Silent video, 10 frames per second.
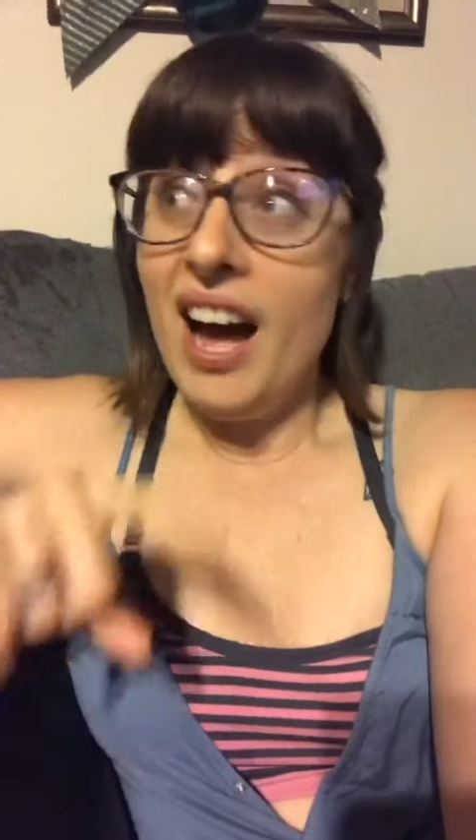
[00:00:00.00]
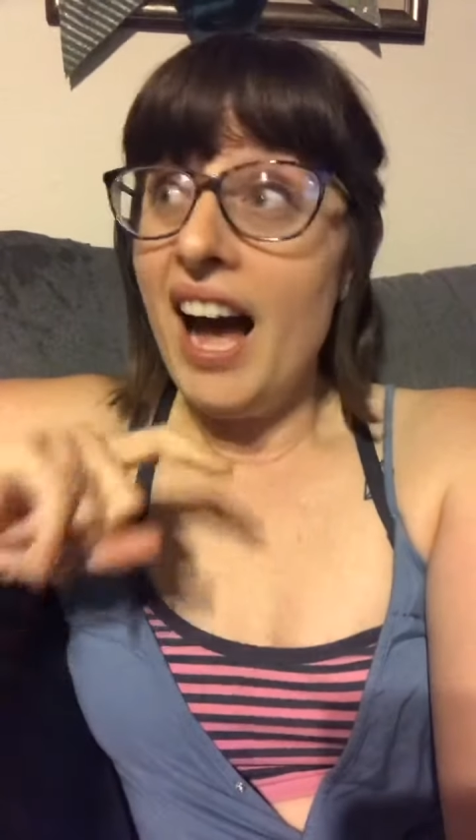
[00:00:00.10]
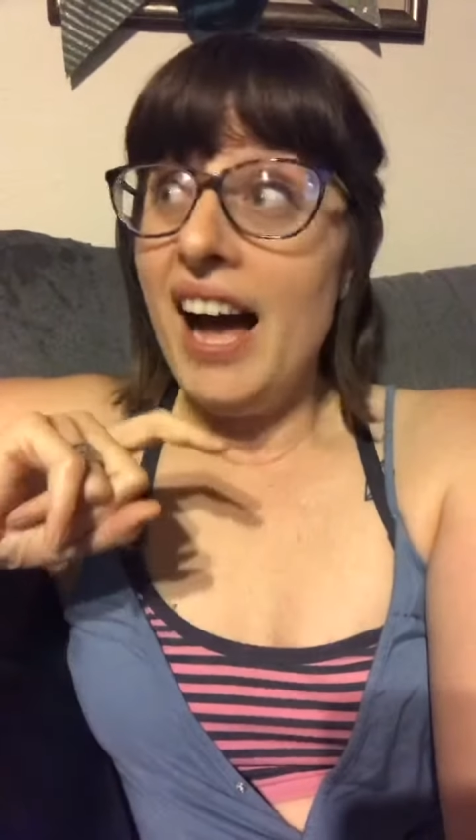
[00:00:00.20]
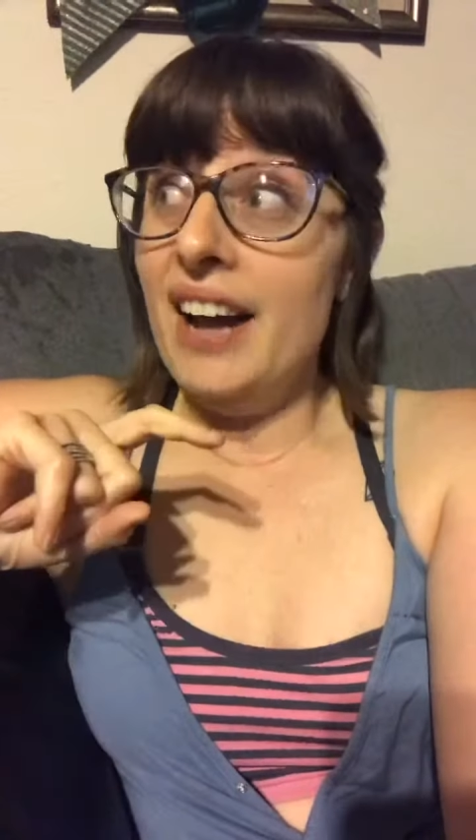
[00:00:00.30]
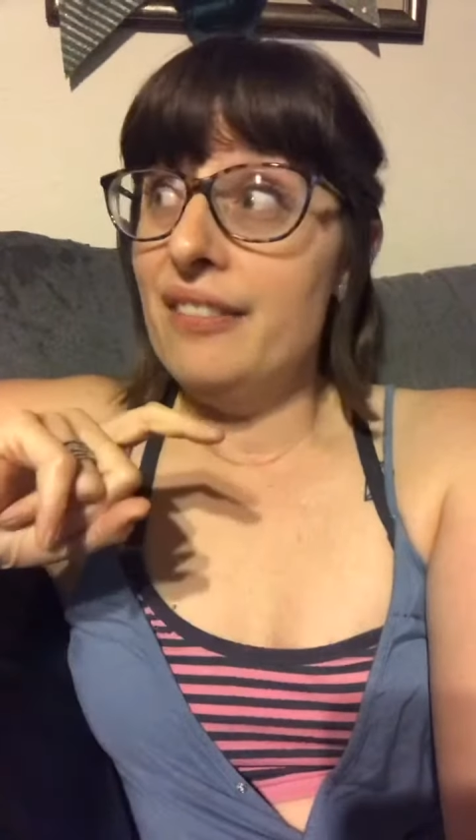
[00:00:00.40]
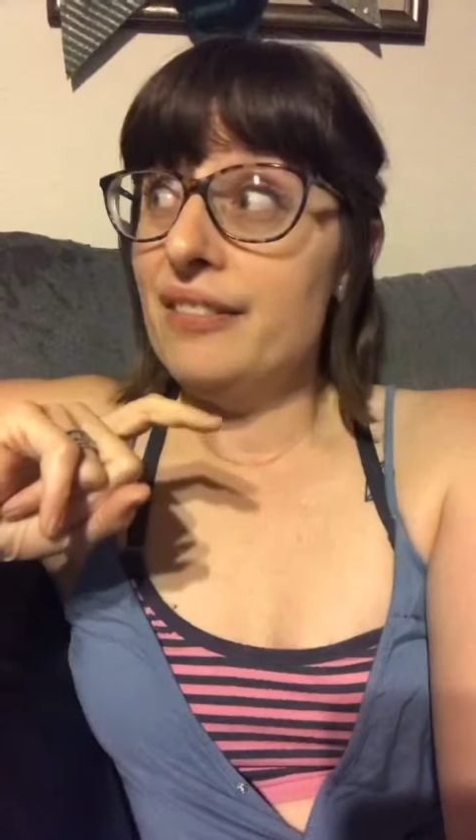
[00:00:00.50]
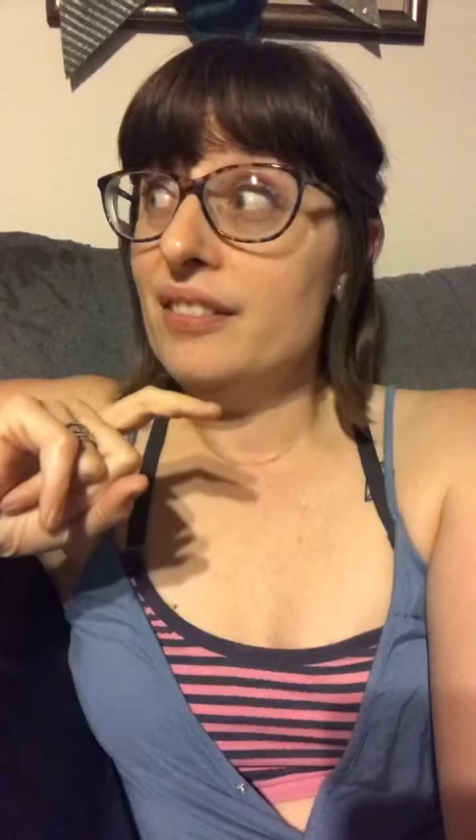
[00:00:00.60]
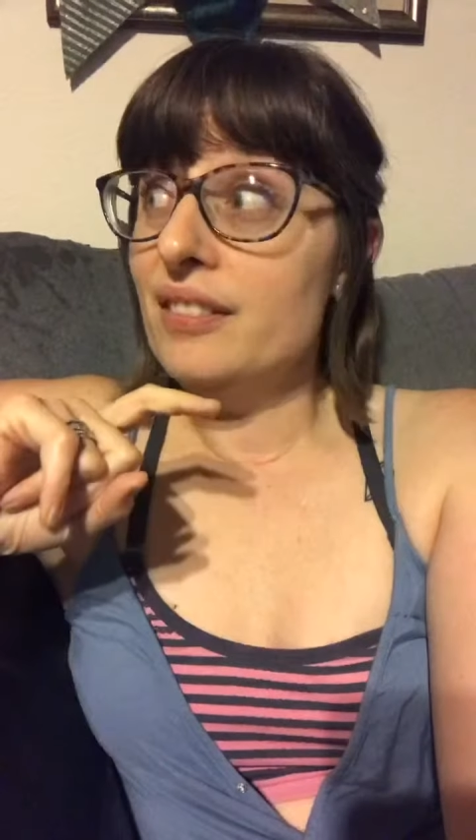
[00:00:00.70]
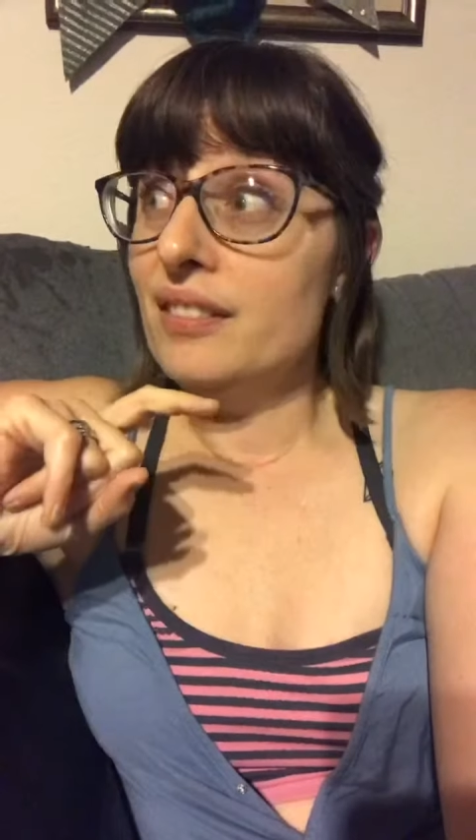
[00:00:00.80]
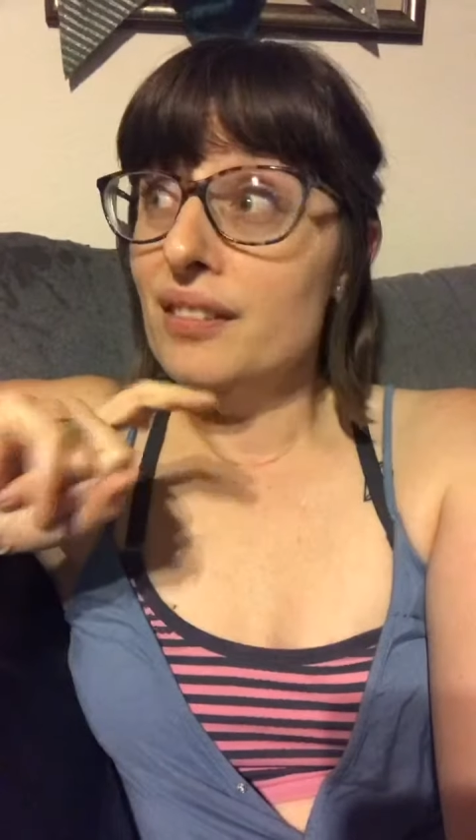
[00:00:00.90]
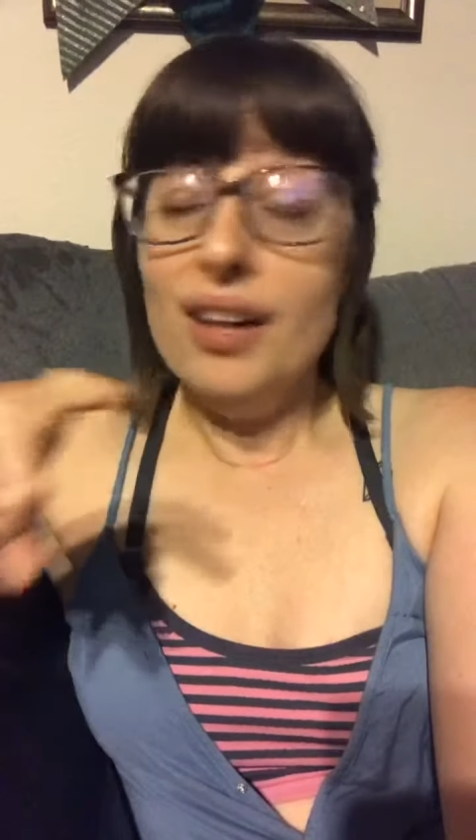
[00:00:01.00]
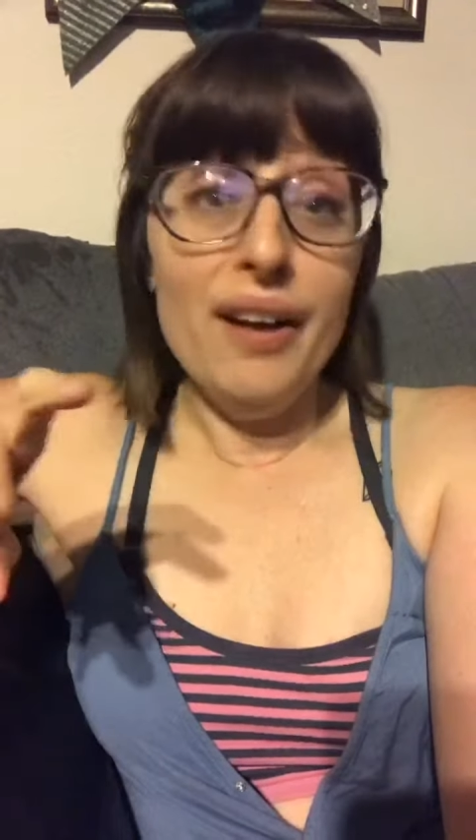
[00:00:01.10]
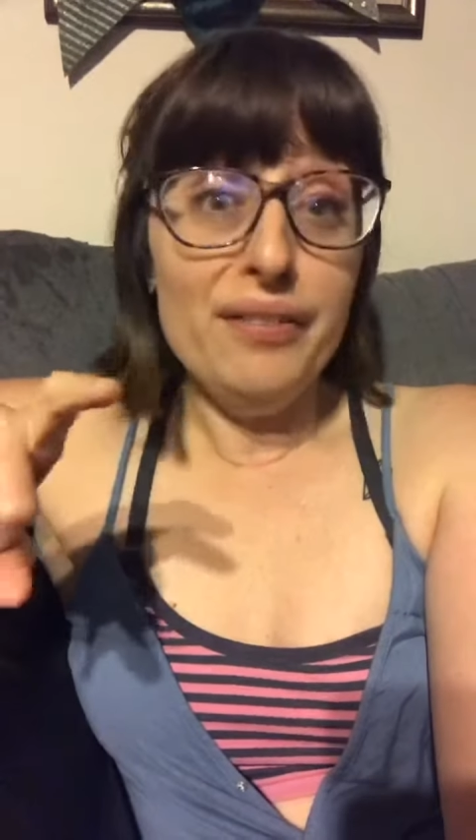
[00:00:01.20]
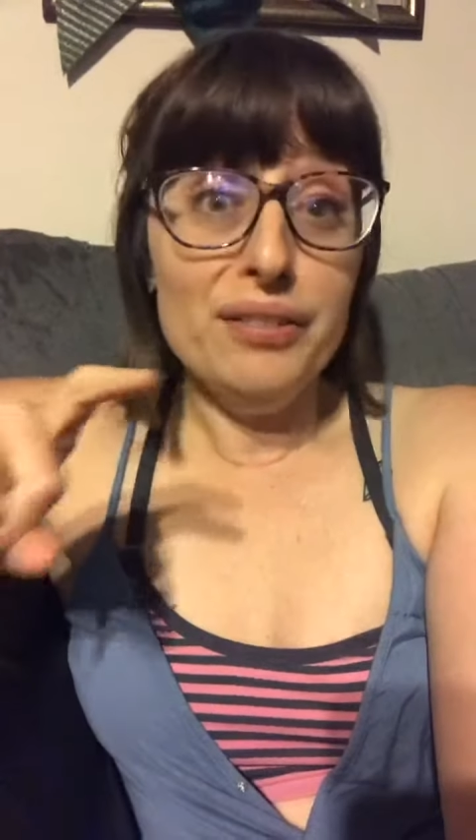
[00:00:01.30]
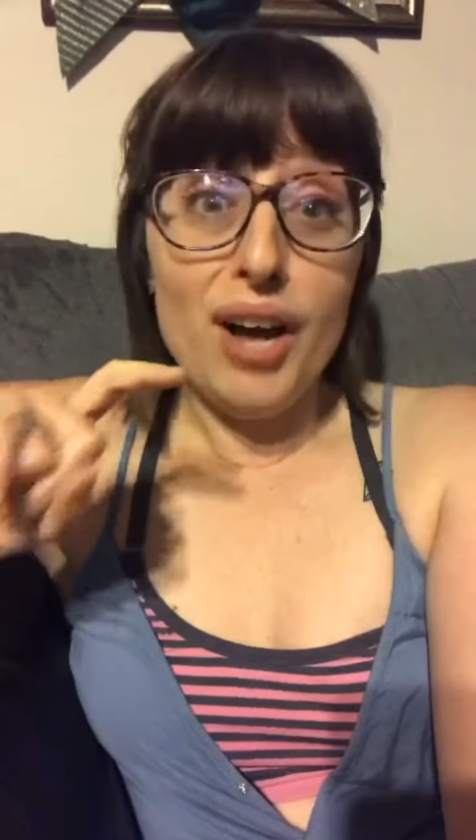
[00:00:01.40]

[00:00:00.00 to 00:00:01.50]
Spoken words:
I've loved a